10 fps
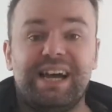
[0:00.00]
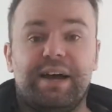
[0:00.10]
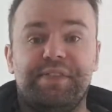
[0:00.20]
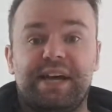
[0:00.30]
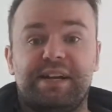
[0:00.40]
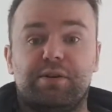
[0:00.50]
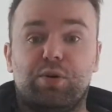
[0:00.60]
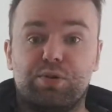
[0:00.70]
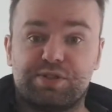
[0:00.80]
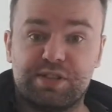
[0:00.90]
And then
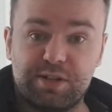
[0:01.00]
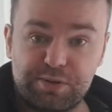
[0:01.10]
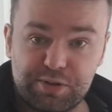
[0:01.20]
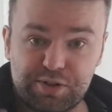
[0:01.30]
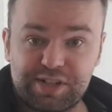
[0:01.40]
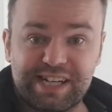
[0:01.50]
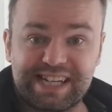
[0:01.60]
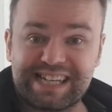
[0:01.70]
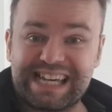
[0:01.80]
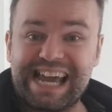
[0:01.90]
also you're going
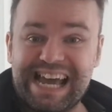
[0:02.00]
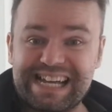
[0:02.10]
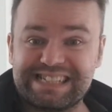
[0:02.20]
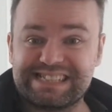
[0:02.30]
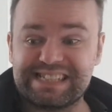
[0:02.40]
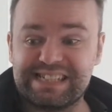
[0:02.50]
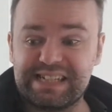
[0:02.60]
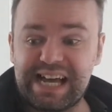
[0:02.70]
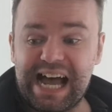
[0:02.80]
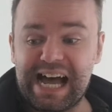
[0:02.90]
to get
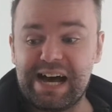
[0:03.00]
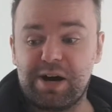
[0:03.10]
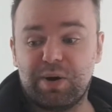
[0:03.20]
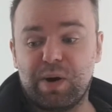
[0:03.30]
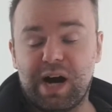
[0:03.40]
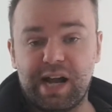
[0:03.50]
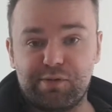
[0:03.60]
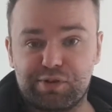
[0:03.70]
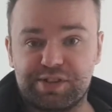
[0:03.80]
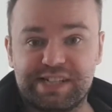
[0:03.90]
how I
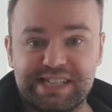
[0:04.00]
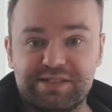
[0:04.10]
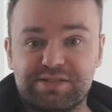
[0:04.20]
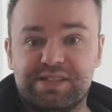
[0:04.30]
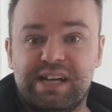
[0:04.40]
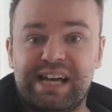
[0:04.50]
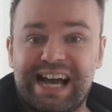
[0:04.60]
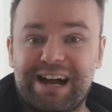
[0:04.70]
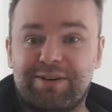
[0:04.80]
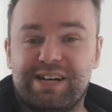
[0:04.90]
run the deals,
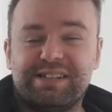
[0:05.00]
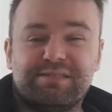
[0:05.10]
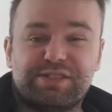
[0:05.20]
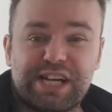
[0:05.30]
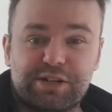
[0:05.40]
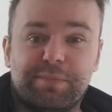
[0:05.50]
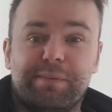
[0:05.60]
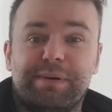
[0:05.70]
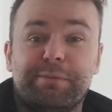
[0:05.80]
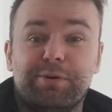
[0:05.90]
how I check up
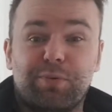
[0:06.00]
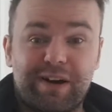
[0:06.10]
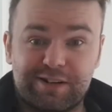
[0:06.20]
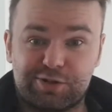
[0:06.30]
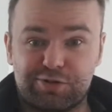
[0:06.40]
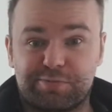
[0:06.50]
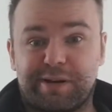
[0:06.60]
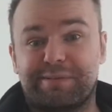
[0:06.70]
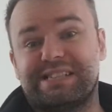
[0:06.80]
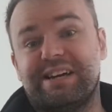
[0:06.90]
on people, where I source
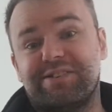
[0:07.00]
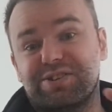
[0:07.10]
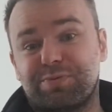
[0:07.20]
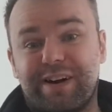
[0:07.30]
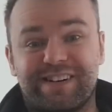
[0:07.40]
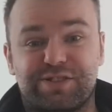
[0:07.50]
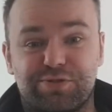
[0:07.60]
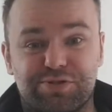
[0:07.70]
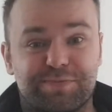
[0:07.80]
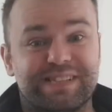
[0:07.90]
my materials, where I
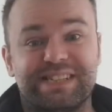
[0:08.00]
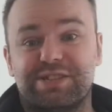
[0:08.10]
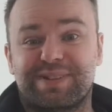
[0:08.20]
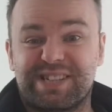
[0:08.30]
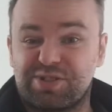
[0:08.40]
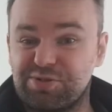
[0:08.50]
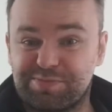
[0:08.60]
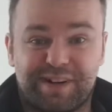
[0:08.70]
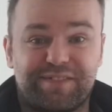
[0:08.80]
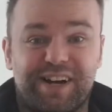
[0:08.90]
source my deals, where I source
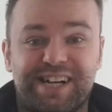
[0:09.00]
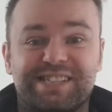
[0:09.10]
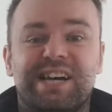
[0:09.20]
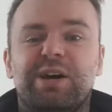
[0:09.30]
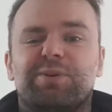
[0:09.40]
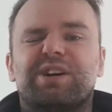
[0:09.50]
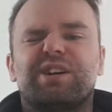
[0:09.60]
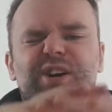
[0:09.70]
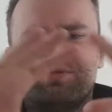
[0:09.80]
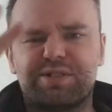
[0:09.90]
my finance. We're going
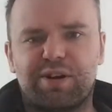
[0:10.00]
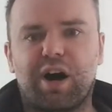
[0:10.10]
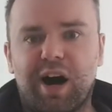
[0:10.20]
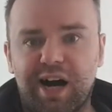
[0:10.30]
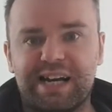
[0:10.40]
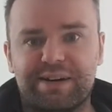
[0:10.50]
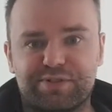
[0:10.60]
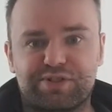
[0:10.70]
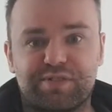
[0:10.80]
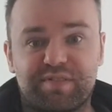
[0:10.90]
to go to a lot of high
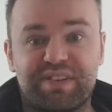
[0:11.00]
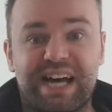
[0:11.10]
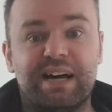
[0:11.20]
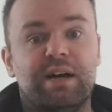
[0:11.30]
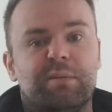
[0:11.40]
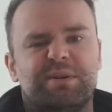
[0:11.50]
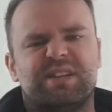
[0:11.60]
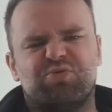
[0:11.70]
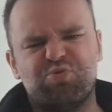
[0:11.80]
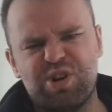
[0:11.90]
level stuff of that, but
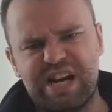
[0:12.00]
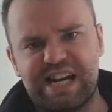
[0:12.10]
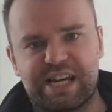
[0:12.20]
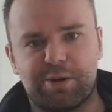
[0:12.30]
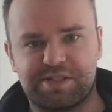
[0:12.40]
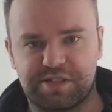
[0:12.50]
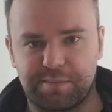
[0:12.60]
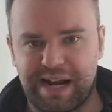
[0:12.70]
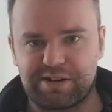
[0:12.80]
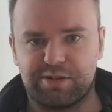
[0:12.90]
then really go into the
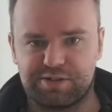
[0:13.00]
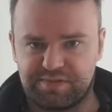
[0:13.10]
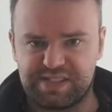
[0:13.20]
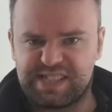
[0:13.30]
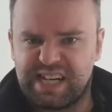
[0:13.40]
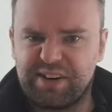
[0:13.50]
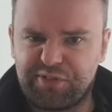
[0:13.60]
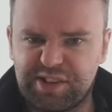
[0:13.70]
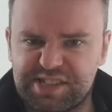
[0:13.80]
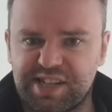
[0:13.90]
macros of the
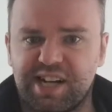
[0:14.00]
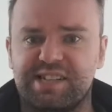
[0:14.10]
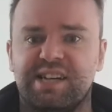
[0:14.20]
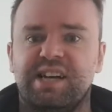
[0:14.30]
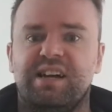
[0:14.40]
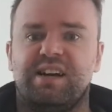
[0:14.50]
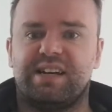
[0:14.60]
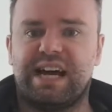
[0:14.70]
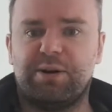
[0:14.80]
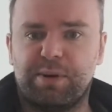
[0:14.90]
delivery side
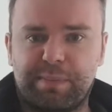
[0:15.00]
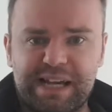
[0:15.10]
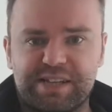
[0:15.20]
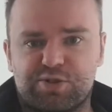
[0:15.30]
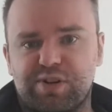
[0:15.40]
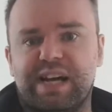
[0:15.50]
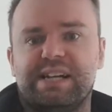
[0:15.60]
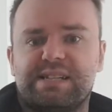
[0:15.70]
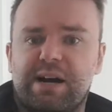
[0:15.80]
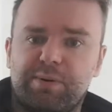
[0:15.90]
and how we pay the
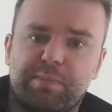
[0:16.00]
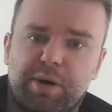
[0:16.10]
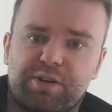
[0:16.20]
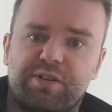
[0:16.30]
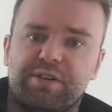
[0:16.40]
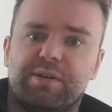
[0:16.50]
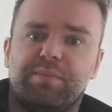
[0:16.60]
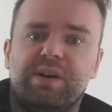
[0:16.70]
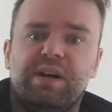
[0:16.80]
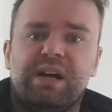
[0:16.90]
trades, how we monitor
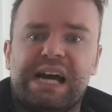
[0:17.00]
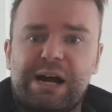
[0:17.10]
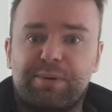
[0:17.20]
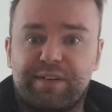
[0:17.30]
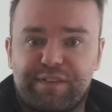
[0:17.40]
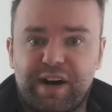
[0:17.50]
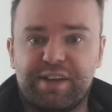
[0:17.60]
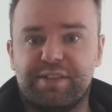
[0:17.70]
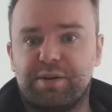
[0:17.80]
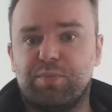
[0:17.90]
them, how we
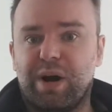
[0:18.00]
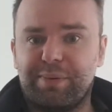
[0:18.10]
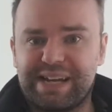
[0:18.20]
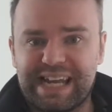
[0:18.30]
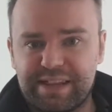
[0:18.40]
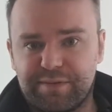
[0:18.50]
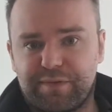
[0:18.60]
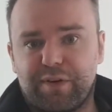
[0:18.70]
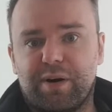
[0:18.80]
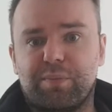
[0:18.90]
find them, where we get them
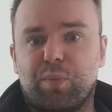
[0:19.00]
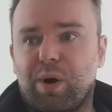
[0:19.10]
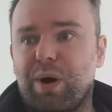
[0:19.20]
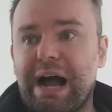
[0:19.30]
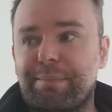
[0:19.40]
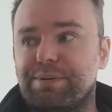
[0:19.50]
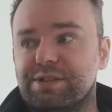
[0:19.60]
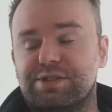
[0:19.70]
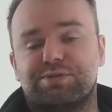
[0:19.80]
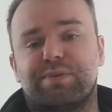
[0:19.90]
from, what
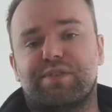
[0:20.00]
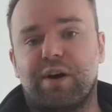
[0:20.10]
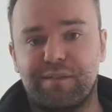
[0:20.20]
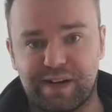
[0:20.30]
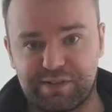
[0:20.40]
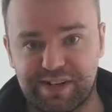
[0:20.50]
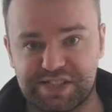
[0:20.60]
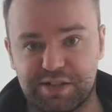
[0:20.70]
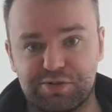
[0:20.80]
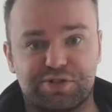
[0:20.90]
happens with conflict
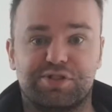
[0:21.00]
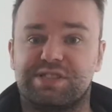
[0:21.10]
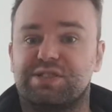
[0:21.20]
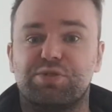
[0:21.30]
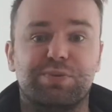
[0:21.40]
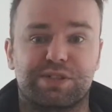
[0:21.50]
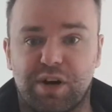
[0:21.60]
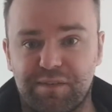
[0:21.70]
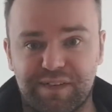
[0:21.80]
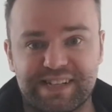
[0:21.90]
resolution, because there's always
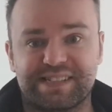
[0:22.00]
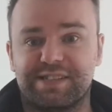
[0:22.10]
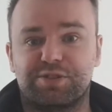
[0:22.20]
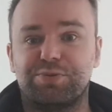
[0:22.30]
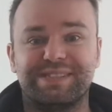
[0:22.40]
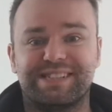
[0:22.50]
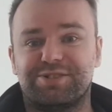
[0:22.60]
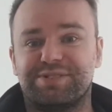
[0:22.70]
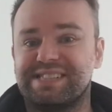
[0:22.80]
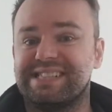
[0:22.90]
conflicts and there's always
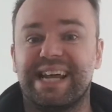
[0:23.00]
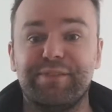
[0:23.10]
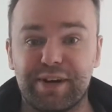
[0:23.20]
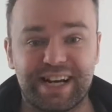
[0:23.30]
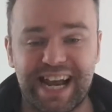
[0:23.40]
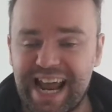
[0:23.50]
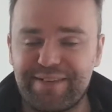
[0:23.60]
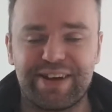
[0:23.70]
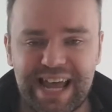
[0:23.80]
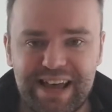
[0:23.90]
issues. It's never,
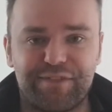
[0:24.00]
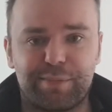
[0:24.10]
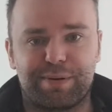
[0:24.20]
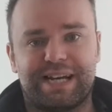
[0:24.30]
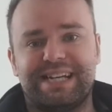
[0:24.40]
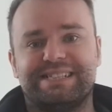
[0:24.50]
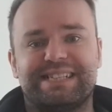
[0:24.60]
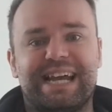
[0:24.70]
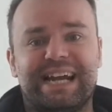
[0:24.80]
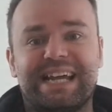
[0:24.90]
ever, ever plain
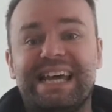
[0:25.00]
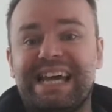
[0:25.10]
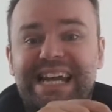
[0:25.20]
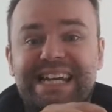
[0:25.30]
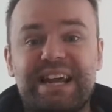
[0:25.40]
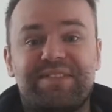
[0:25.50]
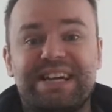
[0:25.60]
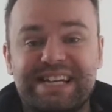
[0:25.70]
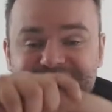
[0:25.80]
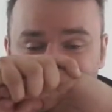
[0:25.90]
sailing. It never
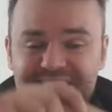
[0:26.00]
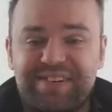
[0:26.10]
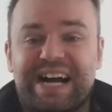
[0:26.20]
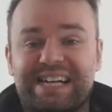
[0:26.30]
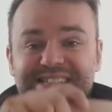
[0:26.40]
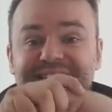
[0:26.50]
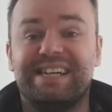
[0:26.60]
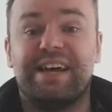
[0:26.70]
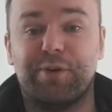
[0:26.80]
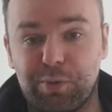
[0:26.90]
is, never has, and it
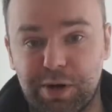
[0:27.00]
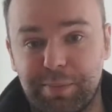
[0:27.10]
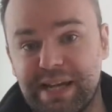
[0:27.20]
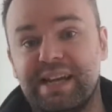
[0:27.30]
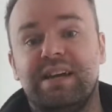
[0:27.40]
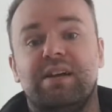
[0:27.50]
never will be.